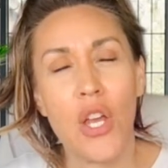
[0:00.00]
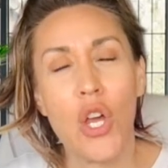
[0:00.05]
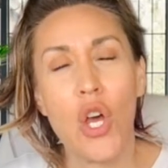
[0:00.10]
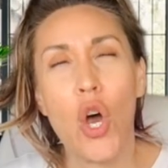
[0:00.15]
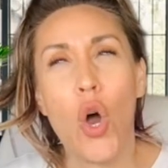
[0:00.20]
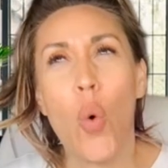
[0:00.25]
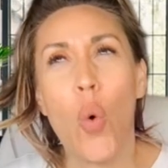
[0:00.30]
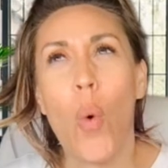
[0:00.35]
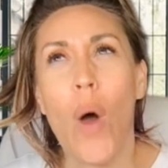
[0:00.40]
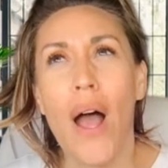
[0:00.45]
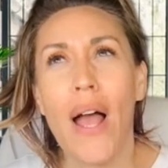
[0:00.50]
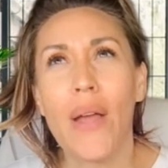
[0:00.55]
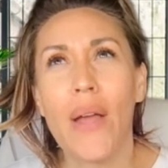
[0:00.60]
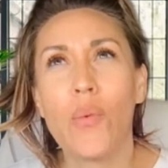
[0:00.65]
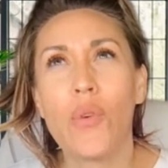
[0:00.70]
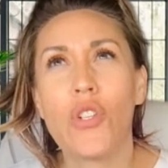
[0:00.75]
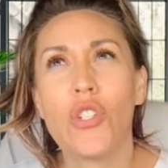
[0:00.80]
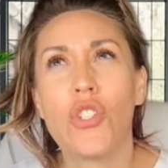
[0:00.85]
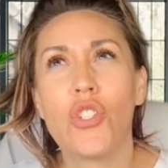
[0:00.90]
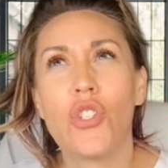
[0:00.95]
Why
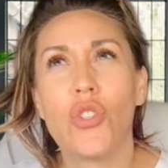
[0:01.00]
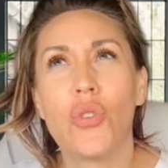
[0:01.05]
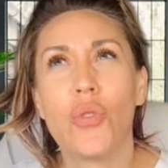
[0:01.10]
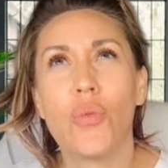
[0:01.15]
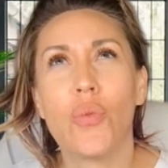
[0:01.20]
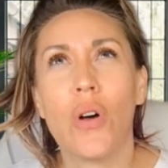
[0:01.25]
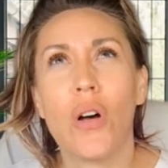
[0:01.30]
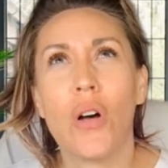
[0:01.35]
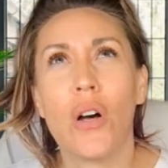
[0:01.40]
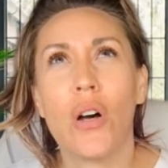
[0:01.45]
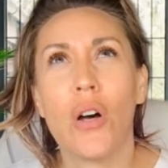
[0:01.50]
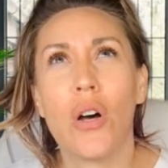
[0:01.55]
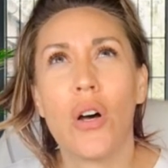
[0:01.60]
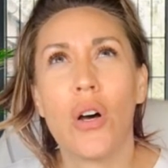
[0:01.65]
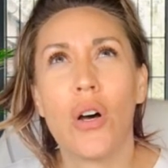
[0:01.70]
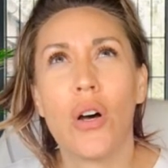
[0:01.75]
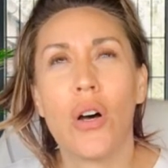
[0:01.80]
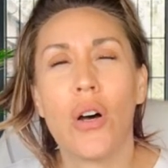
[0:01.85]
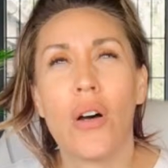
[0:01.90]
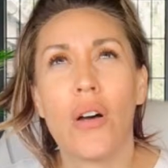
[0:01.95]
would you?
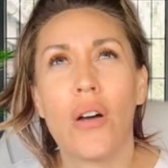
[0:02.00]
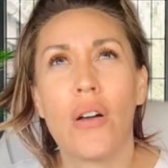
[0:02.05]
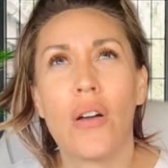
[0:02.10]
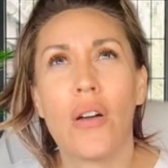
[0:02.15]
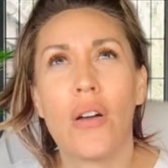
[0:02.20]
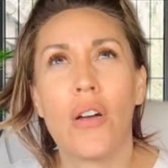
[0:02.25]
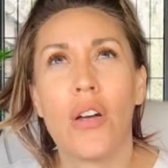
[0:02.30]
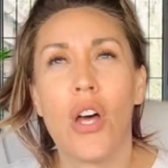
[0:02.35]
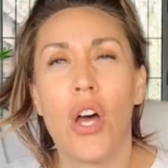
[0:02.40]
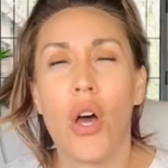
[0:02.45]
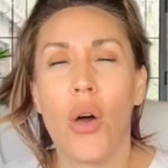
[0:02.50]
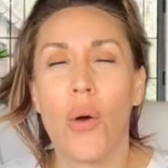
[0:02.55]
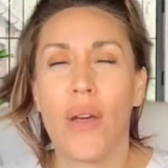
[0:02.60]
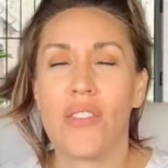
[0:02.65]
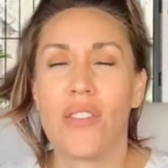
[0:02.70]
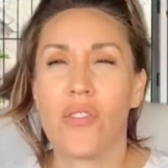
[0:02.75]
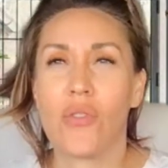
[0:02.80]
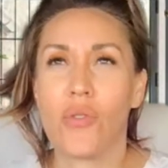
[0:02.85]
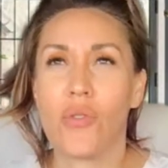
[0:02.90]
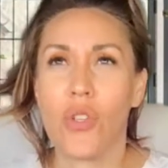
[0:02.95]
Okay,
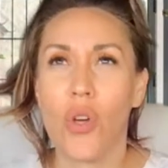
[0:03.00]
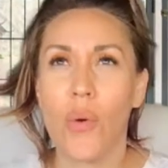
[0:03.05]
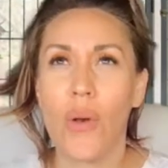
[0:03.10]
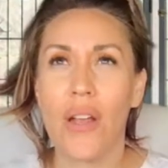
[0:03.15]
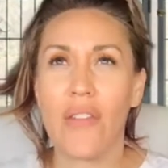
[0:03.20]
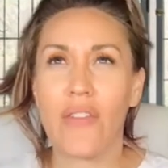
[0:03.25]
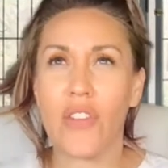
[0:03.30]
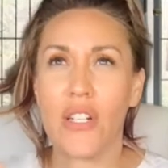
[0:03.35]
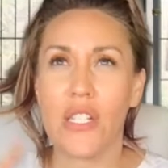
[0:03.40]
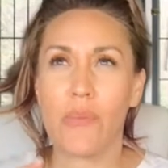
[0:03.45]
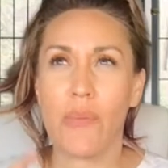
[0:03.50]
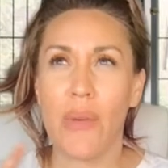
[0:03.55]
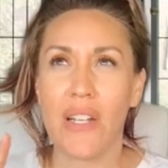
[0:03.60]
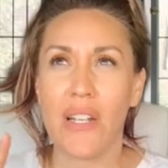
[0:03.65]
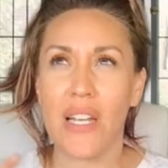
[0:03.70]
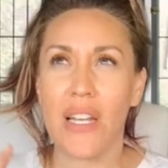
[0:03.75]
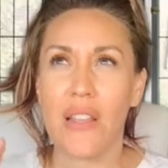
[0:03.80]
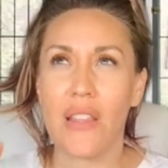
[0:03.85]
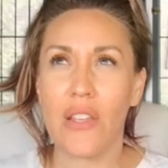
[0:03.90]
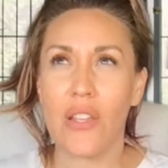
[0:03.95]
so don't ever expect
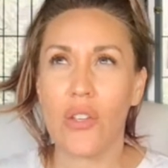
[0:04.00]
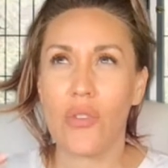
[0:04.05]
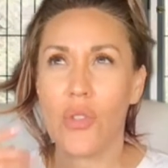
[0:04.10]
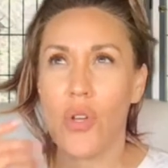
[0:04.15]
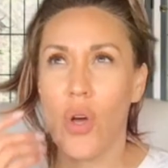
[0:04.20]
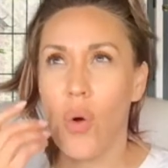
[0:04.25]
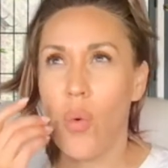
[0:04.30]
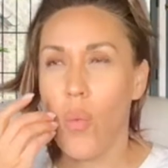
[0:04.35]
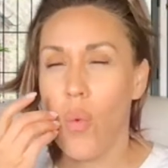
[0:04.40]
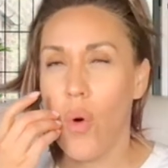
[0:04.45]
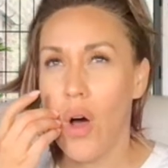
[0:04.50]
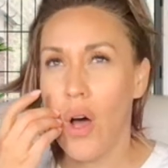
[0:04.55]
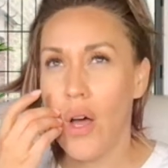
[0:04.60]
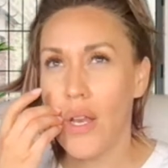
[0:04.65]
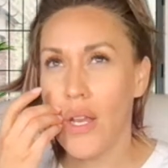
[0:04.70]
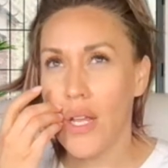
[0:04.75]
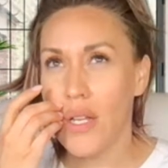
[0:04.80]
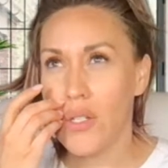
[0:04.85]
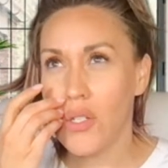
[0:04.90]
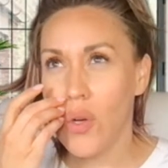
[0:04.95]
anything you don't
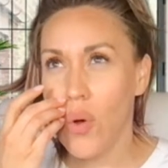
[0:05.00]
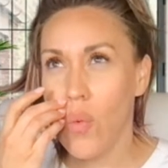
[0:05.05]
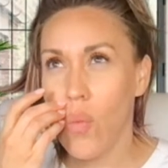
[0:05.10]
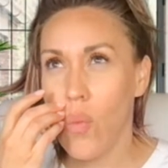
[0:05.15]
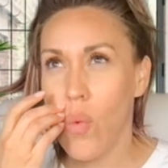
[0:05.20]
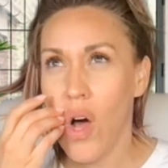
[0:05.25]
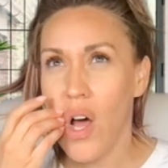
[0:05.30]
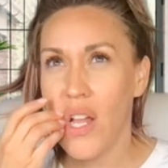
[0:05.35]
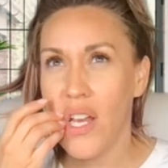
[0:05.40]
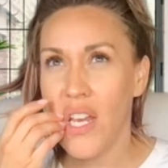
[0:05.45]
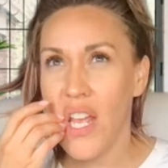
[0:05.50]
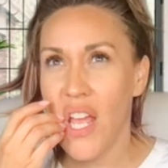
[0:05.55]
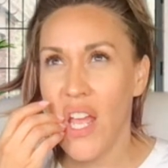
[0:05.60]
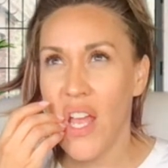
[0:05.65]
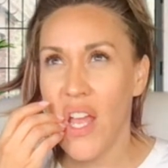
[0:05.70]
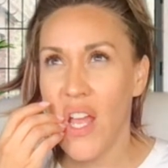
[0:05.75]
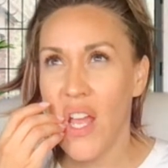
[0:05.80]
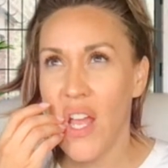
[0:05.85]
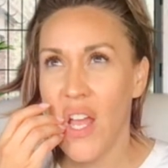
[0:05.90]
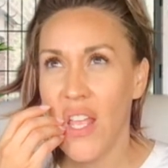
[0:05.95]
want and don't want
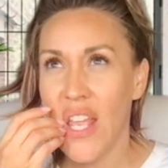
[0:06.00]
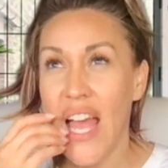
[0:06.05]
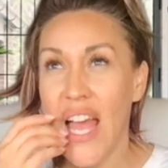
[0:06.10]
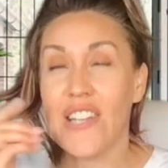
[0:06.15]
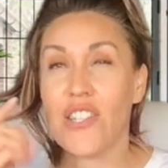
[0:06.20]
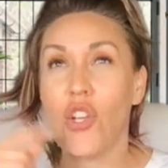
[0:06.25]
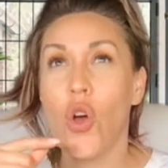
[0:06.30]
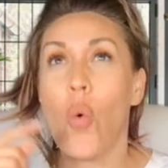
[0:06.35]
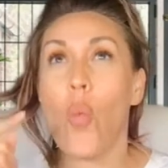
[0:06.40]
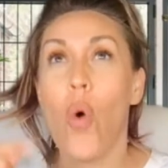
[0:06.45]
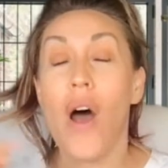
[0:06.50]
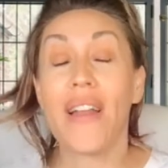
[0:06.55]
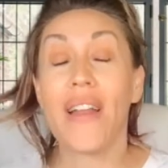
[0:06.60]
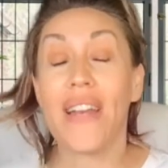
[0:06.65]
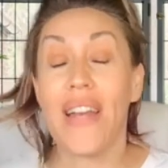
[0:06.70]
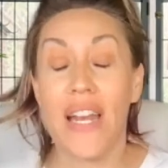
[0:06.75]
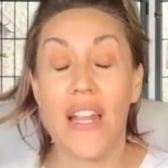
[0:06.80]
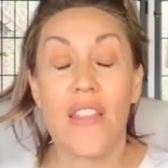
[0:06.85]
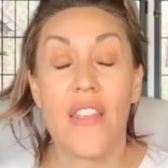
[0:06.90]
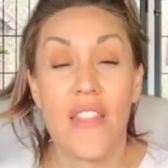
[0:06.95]

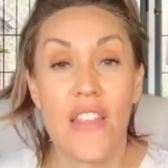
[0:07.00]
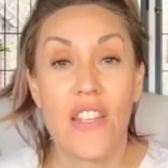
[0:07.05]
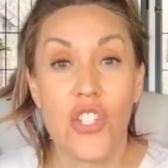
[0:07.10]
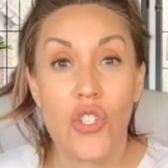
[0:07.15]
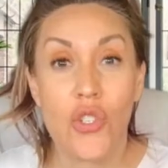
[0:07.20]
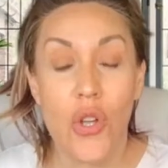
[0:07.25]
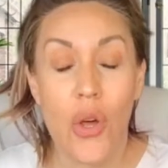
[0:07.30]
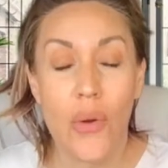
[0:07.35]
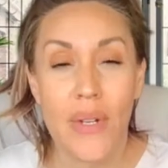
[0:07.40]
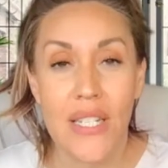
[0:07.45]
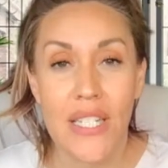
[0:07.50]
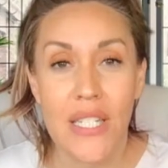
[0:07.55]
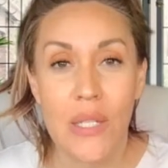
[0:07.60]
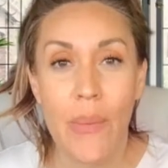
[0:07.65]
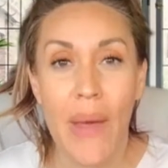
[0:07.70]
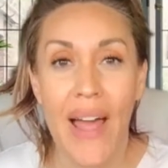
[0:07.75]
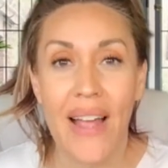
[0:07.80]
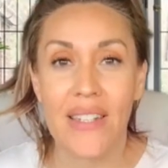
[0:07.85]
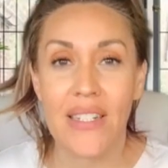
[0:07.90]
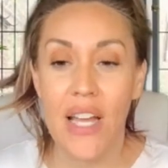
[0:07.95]
anything that you don't
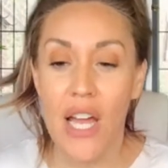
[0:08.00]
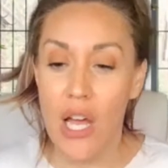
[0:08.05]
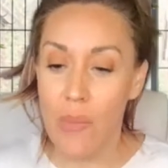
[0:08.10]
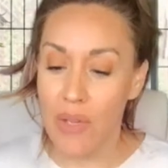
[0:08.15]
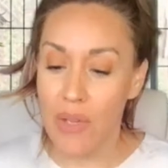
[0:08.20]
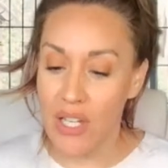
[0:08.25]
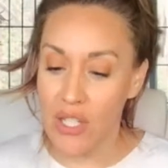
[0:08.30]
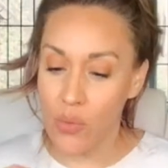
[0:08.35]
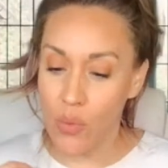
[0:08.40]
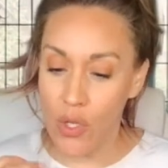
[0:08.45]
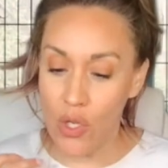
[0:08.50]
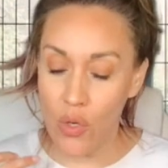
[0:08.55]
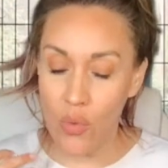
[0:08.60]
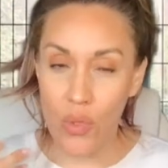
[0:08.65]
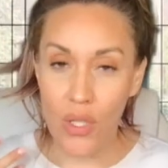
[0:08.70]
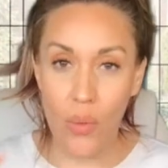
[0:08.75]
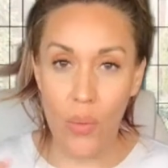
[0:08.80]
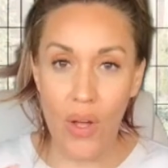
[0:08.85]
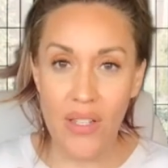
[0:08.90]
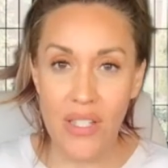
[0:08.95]
expect. Because when you
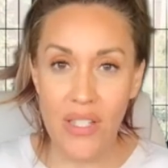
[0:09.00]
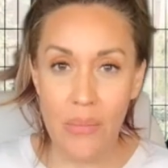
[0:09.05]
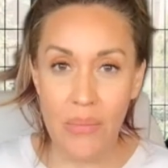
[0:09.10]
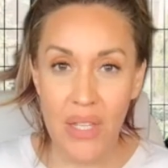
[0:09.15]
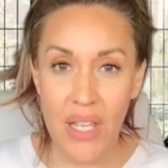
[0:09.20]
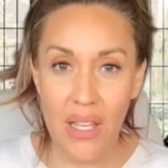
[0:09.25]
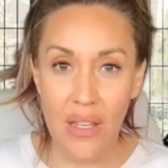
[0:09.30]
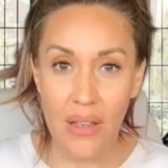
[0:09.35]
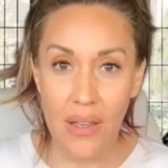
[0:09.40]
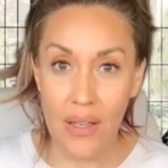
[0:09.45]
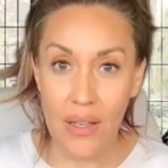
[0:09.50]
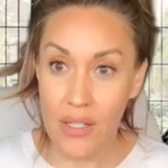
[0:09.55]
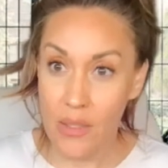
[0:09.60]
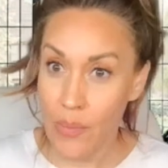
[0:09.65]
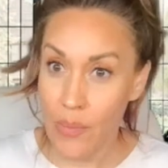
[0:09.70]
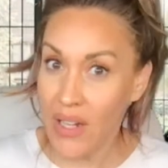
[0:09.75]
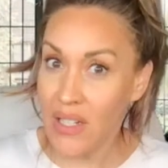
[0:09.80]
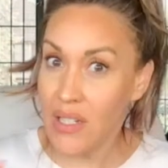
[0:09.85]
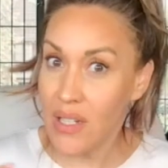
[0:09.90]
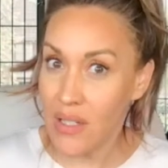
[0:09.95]
really want something,
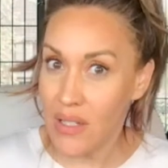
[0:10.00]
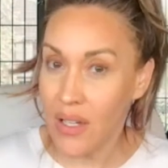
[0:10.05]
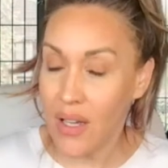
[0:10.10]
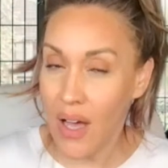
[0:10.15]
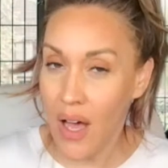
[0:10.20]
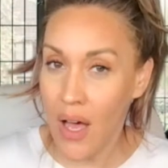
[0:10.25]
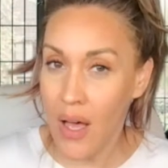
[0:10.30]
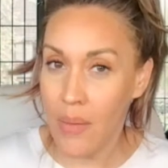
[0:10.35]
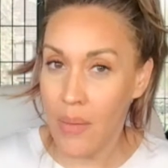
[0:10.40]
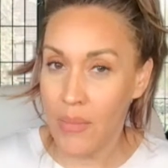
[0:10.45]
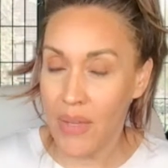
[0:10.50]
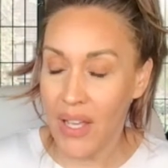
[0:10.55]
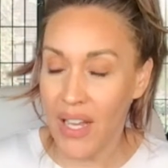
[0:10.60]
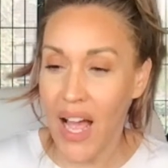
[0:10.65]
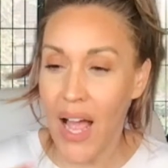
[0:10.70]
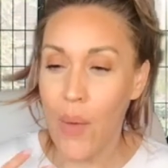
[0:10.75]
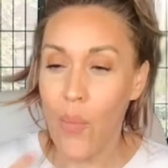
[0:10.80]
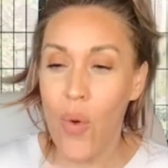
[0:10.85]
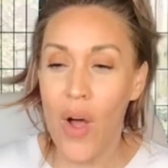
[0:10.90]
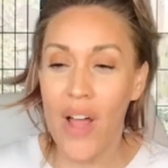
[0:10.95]
expect it to come. Like,
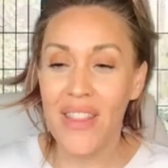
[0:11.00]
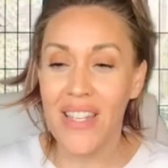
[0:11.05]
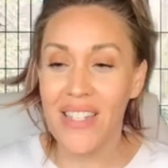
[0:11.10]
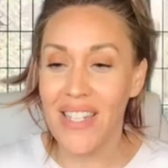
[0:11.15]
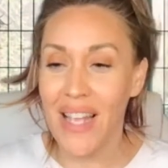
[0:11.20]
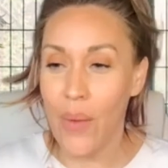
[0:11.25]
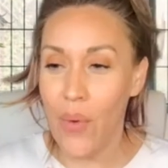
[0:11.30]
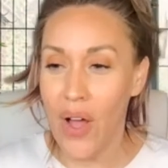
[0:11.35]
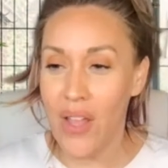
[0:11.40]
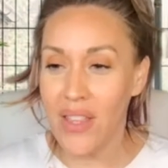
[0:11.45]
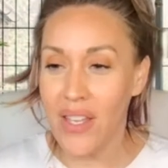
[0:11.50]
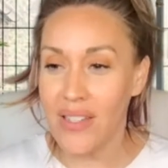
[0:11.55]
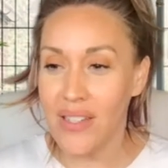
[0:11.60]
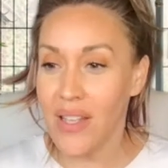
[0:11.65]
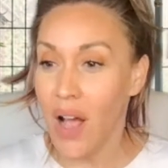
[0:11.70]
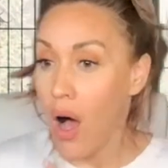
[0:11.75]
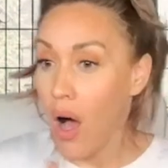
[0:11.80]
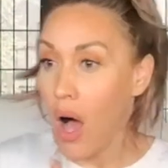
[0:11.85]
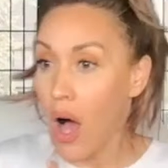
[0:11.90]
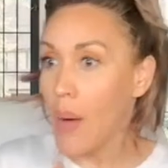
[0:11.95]
I want this, I want this.
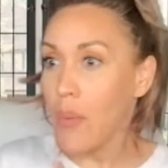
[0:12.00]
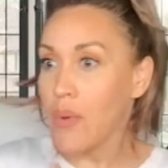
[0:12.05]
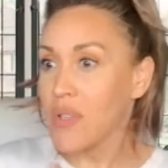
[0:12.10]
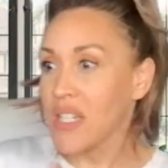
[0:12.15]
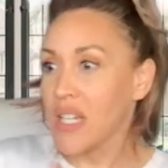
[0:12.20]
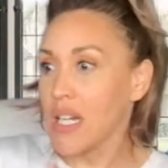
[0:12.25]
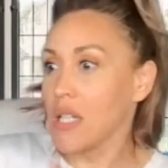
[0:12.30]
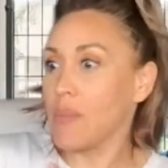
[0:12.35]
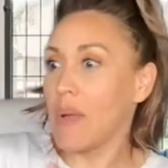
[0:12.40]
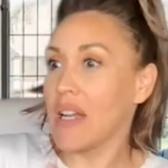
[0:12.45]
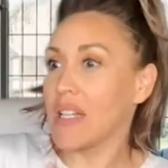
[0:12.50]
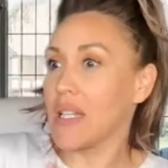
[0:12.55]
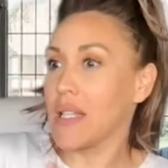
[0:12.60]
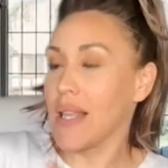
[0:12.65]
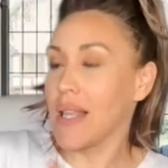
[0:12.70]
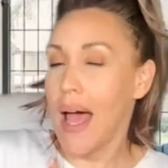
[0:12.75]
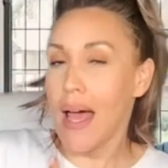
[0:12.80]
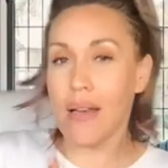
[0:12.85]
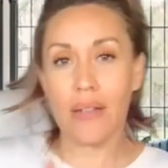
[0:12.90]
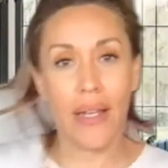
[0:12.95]
Oh, I wasn't expecting
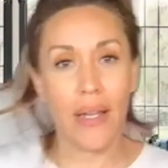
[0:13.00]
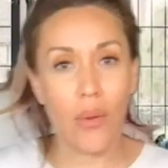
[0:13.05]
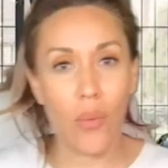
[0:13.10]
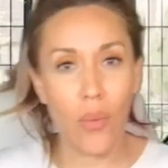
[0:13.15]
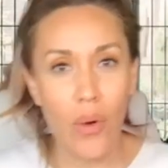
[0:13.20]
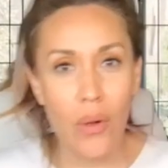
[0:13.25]
that. Like, what